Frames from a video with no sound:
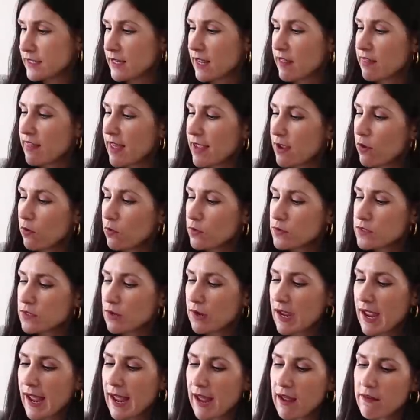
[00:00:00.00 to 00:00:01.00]
yeah they
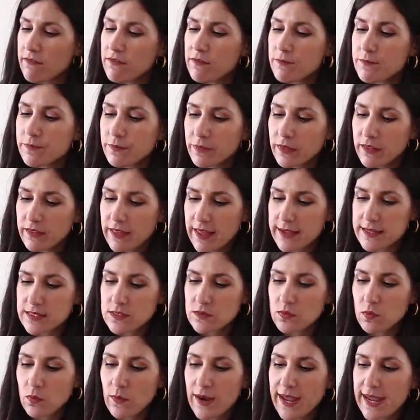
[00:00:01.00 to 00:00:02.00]
also have that
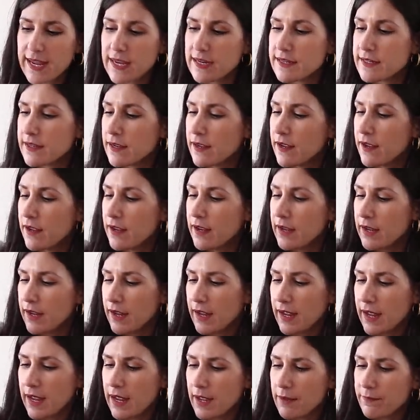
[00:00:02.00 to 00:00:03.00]
suede
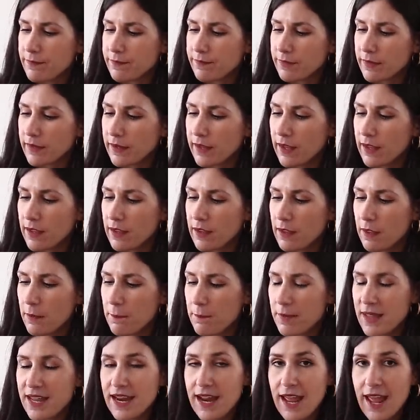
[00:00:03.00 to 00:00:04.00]
um,
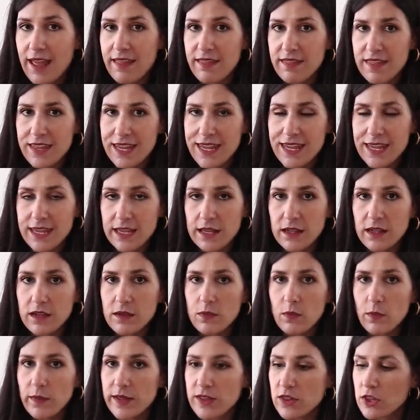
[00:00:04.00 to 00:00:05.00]
bit at the
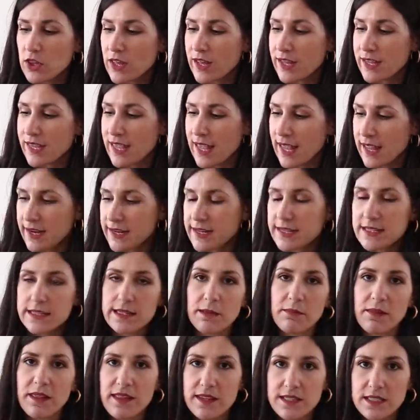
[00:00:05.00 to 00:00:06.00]
heel which again
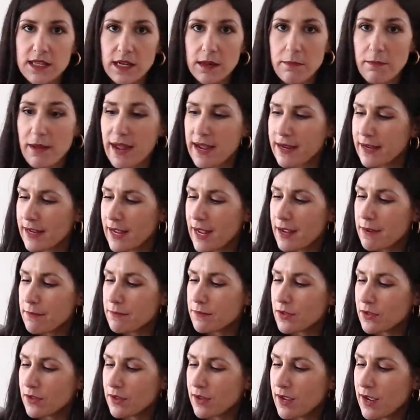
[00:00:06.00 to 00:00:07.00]
is something that's going to mark
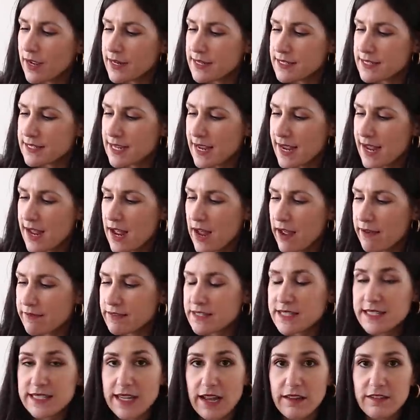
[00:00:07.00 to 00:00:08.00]
up you can kind of see
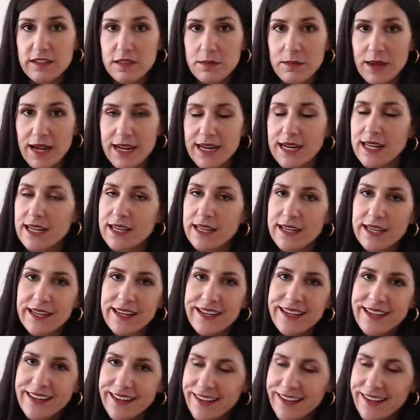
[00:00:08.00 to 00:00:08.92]
I've scuffed mine here